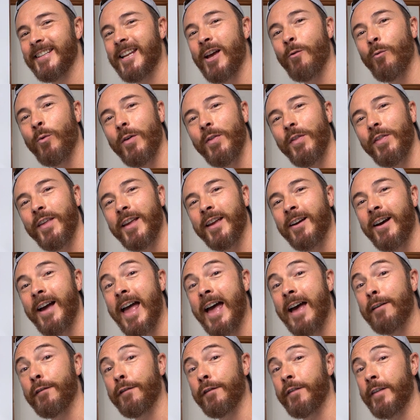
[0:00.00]
Now, one thing I
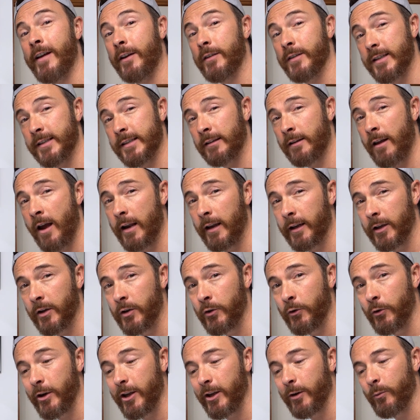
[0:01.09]
have found slightly
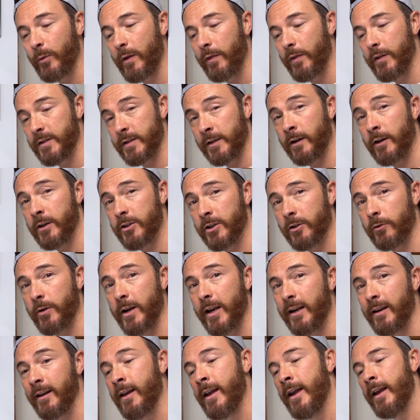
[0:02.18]
annoying with the
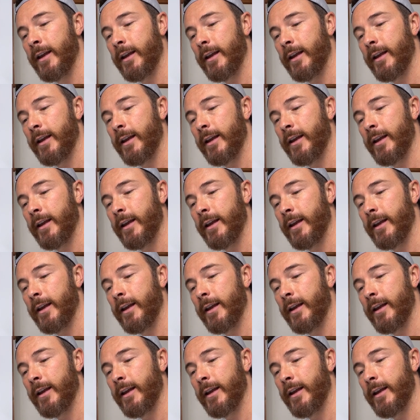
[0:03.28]
touchscreen